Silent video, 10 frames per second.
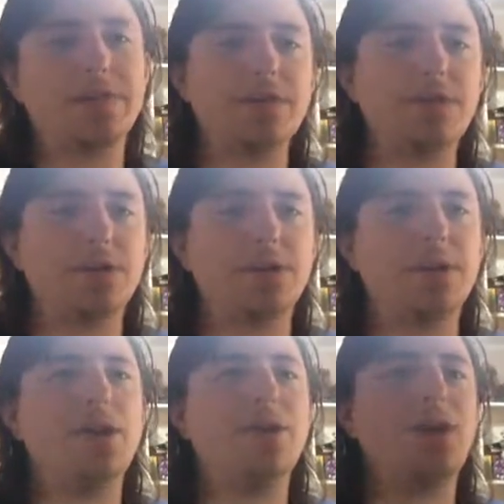DVD version.
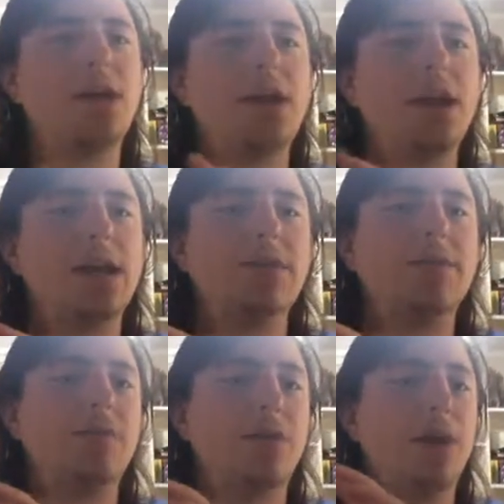They leave
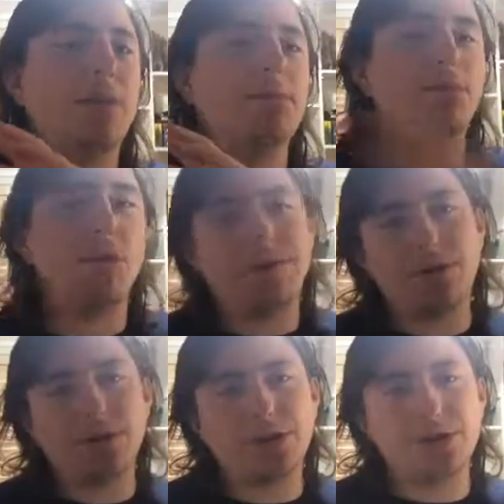it for the Blu-ray
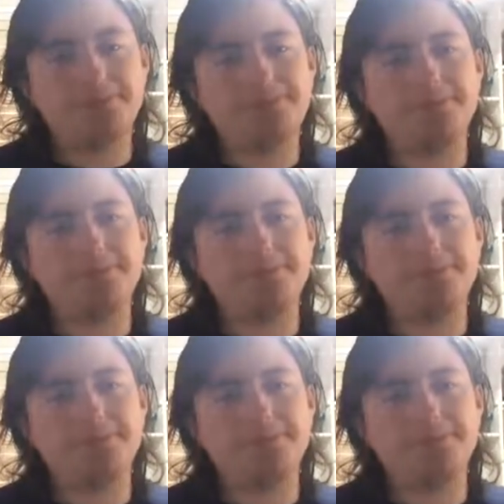version.